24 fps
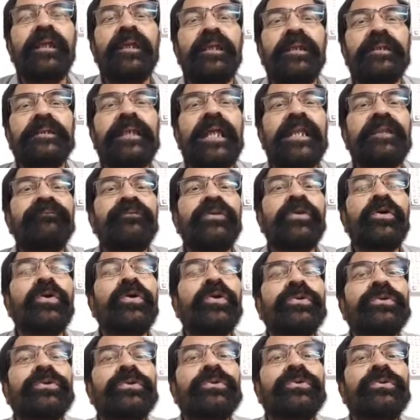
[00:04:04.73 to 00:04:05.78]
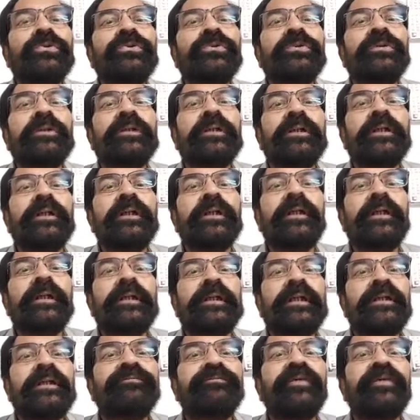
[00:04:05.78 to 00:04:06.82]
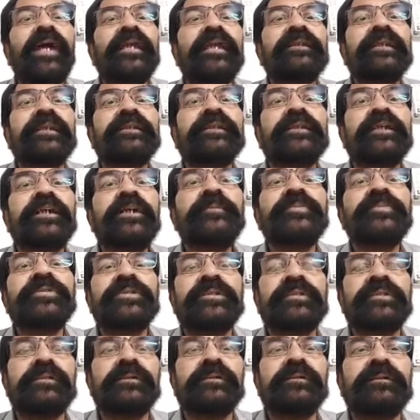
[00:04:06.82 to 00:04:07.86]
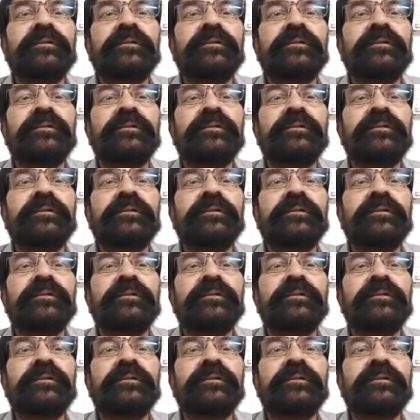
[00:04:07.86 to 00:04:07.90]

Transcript: Then we go to define the terms,